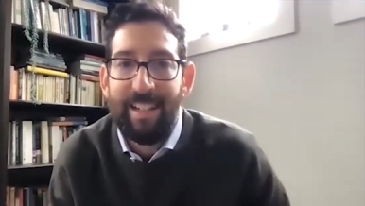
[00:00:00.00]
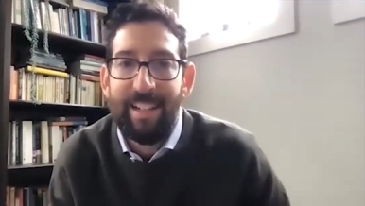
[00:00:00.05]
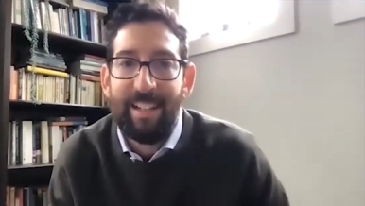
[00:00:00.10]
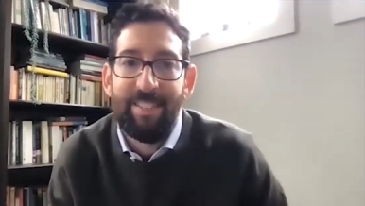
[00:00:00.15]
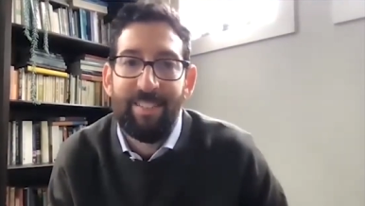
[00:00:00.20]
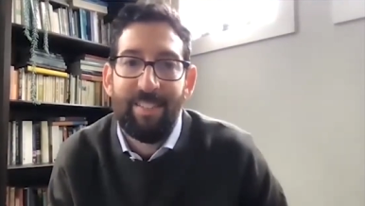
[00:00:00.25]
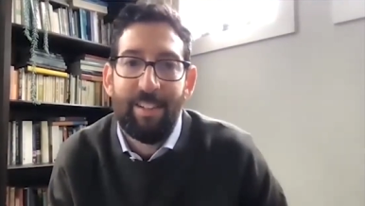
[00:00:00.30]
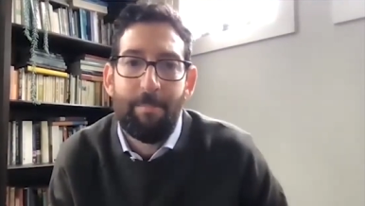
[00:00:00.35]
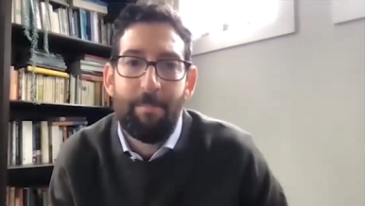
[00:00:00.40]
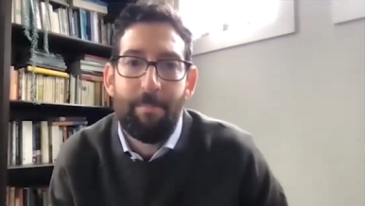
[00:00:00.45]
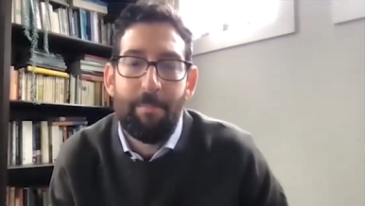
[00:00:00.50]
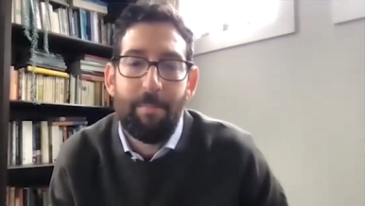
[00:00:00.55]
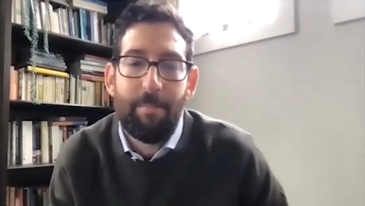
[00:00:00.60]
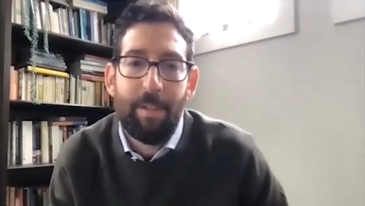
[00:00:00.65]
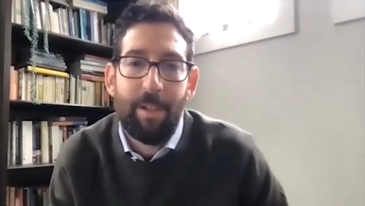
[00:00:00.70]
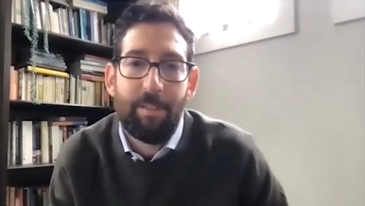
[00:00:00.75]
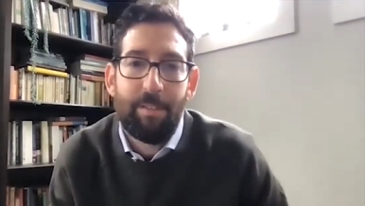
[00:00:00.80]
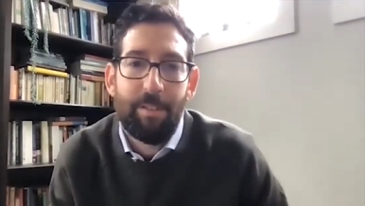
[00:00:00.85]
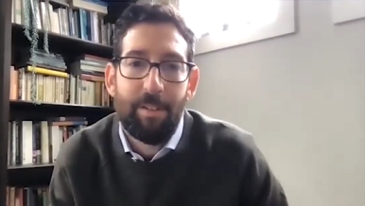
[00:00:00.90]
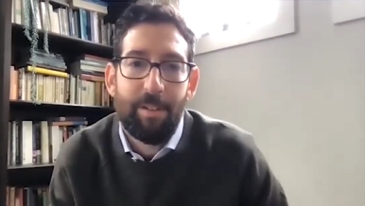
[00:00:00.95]
It's a
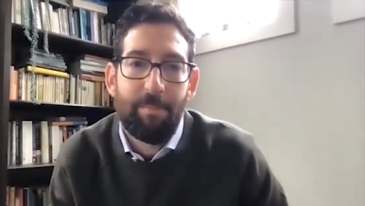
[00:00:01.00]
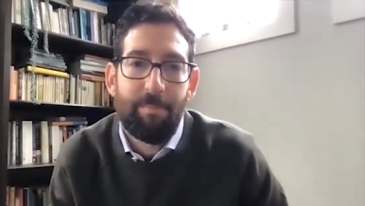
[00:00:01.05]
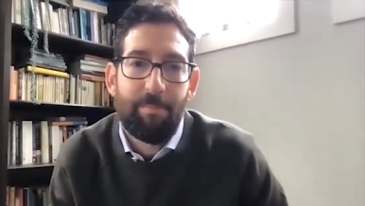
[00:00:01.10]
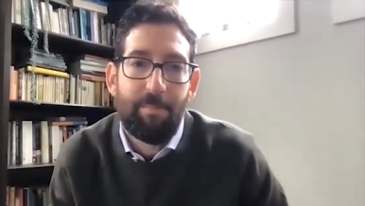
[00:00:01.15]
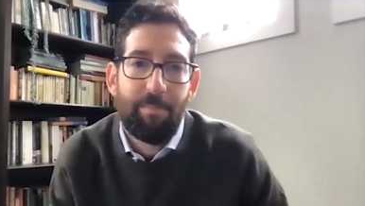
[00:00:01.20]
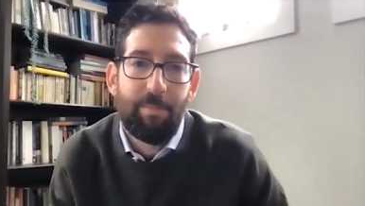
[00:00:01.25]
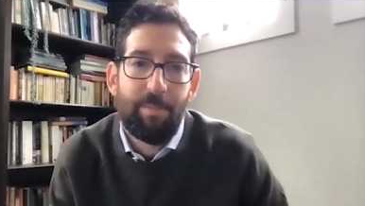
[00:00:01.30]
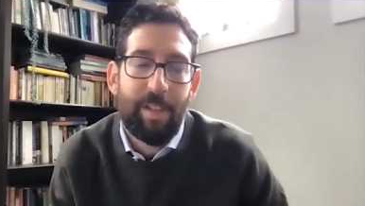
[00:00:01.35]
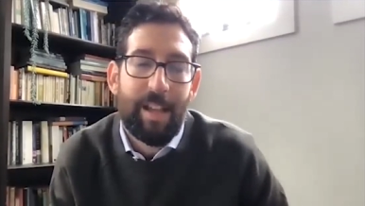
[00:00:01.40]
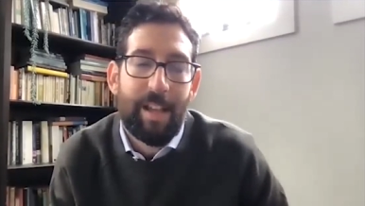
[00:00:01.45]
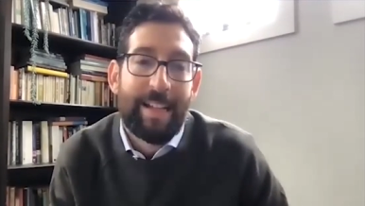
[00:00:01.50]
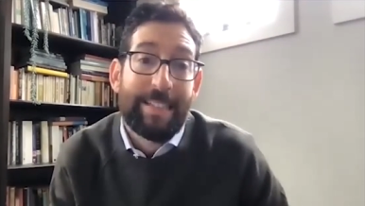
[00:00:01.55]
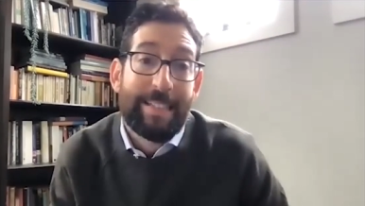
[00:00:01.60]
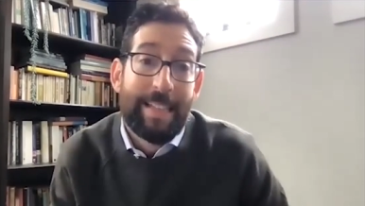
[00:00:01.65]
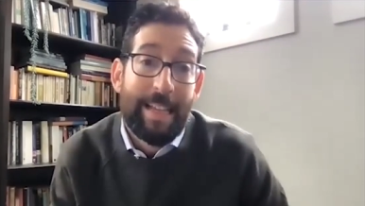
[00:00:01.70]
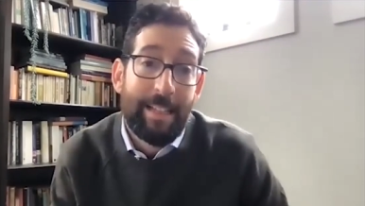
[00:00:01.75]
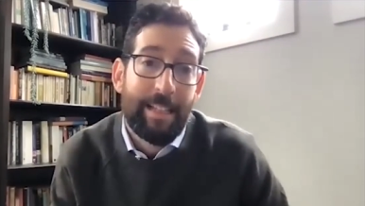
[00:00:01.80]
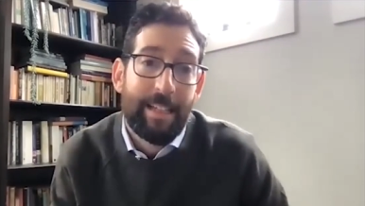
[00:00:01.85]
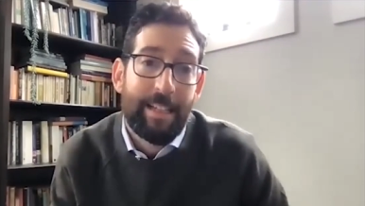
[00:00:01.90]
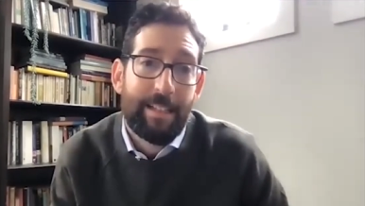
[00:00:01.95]
it's a
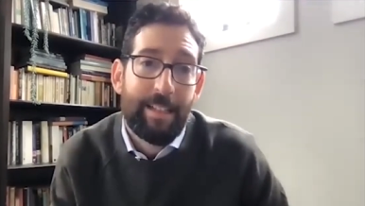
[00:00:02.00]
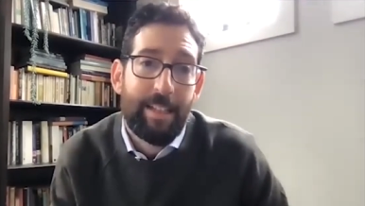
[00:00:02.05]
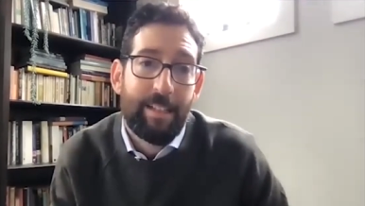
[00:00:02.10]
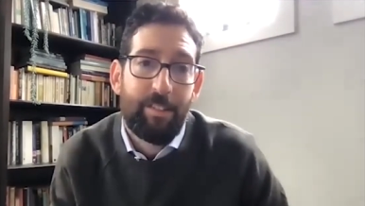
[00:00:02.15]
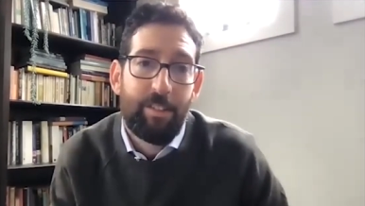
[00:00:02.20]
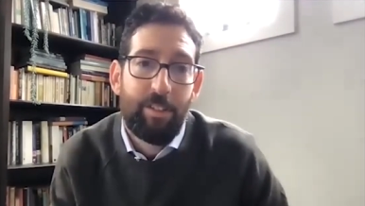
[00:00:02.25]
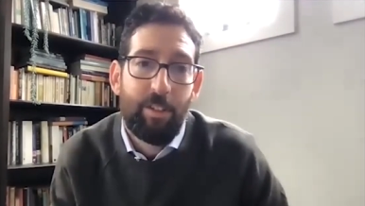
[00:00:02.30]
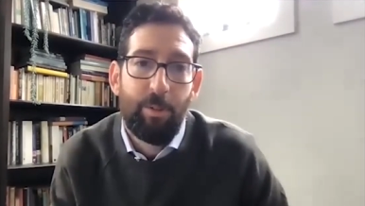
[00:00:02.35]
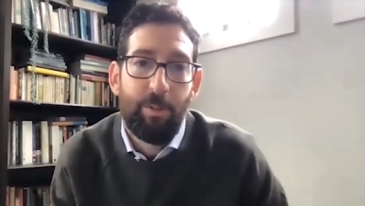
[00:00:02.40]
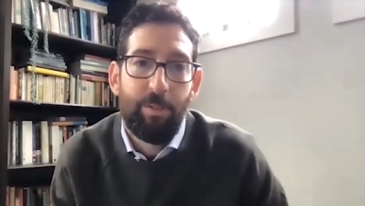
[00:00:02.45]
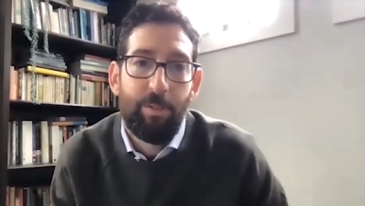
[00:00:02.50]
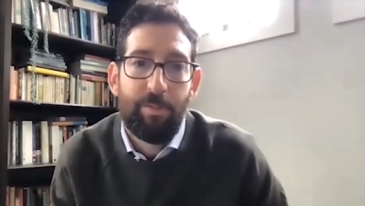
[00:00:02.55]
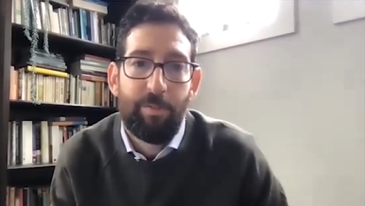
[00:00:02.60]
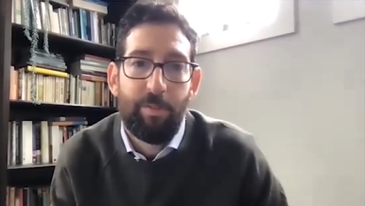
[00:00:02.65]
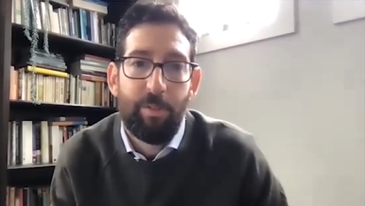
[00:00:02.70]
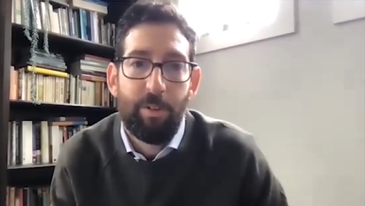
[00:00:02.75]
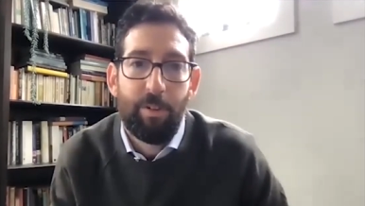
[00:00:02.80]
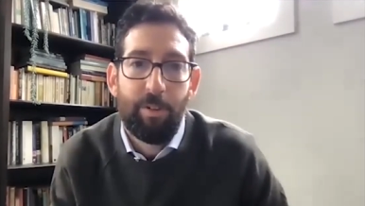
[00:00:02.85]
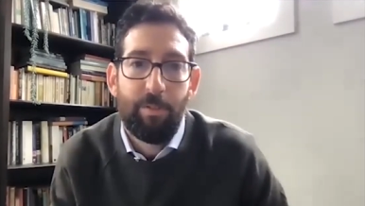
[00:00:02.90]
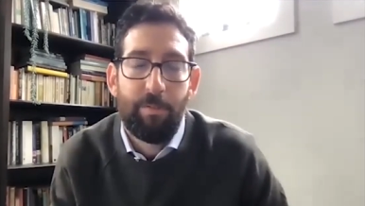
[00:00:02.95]
psychedelic that's used
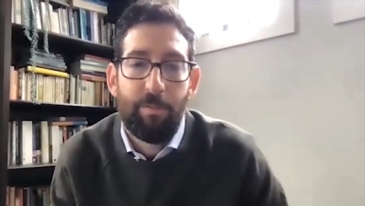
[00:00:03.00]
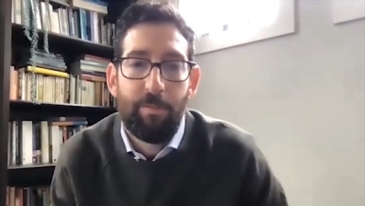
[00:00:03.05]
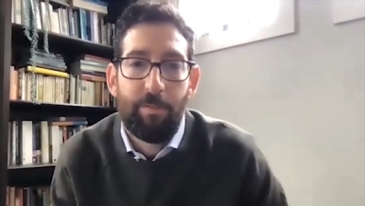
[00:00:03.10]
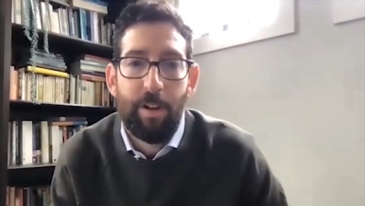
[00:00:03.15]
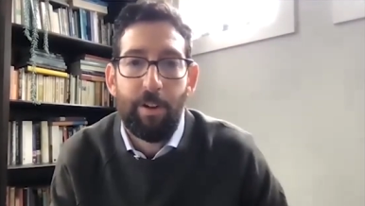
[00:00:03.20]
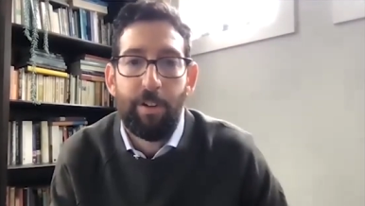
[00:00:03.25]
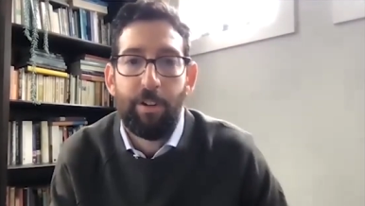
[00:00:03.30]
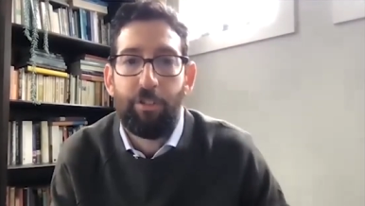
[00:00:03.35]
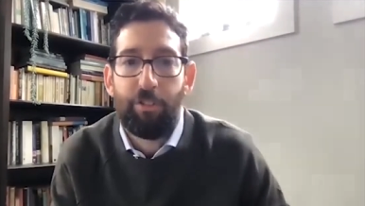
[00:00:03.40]
for very